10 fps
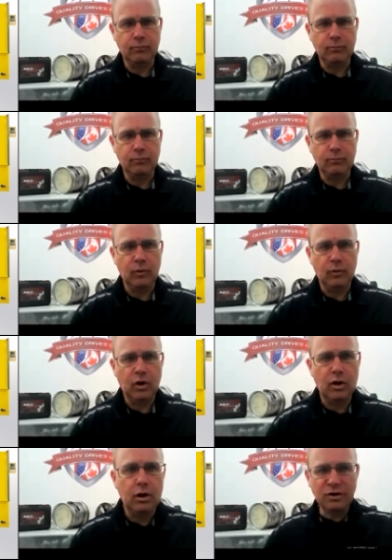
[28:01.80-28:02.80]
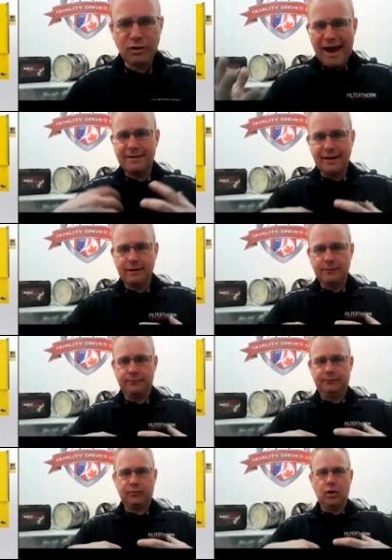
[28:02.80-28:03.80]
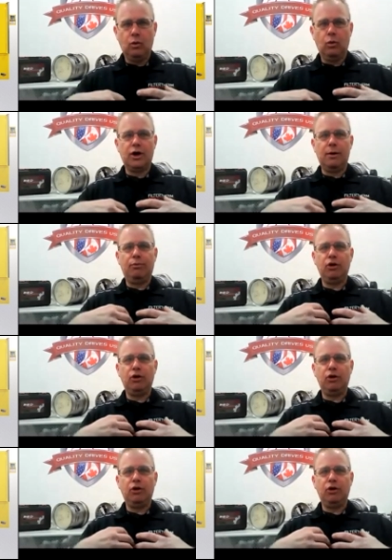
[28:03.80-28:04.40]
So once we've banked it, we're going to pull it out